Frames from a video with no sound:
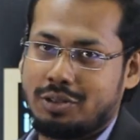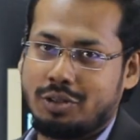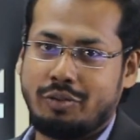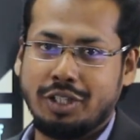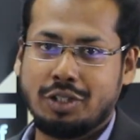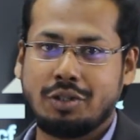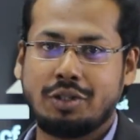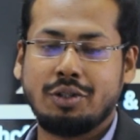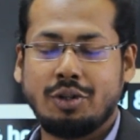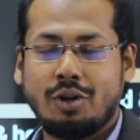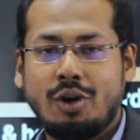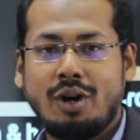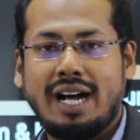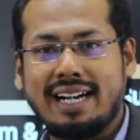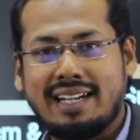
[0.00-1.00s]
So we should
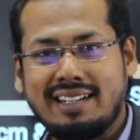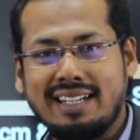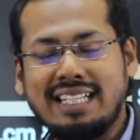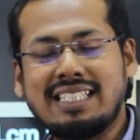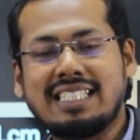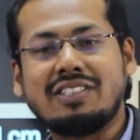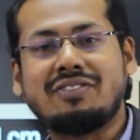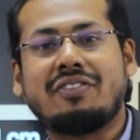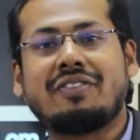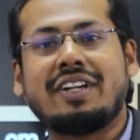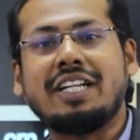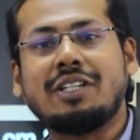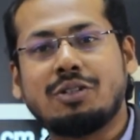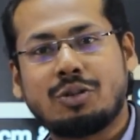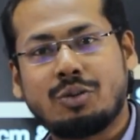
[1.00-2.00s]
know at least
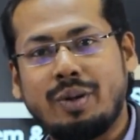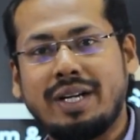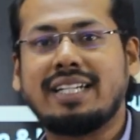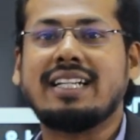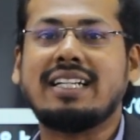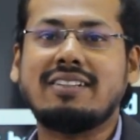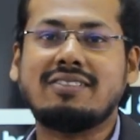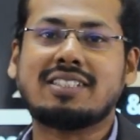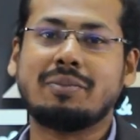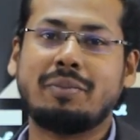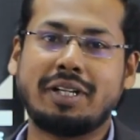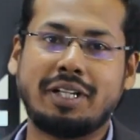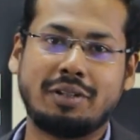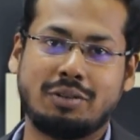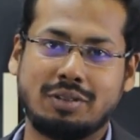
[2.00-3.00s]
15 to 20
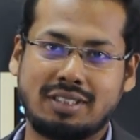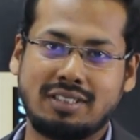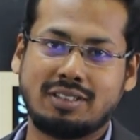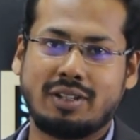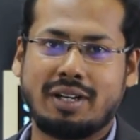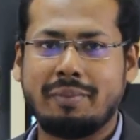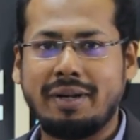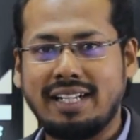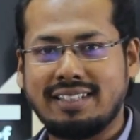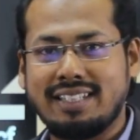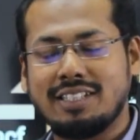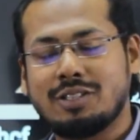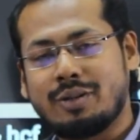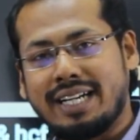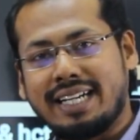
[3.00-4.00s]
divisibility rules. So remaining
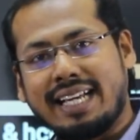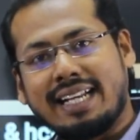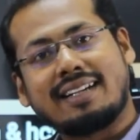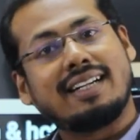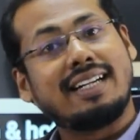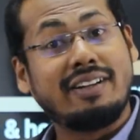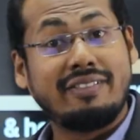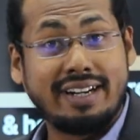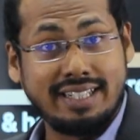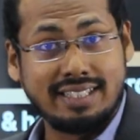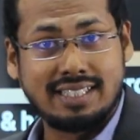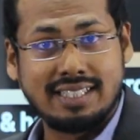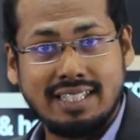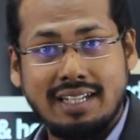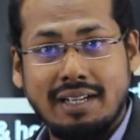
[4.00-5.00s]
things you can directly divide
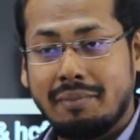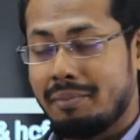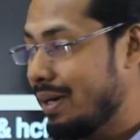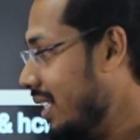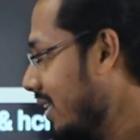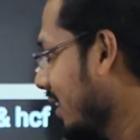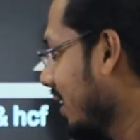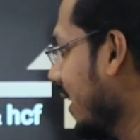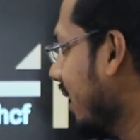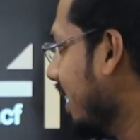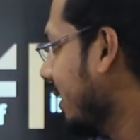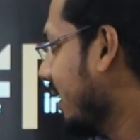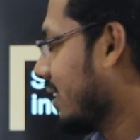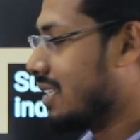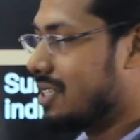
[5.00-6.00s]
it, but
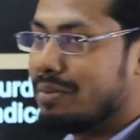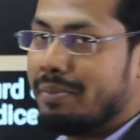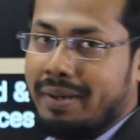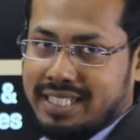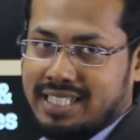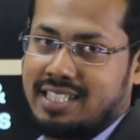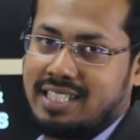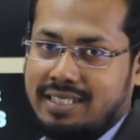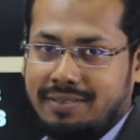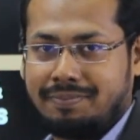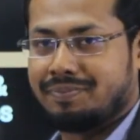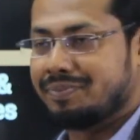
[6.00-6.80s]
this is must.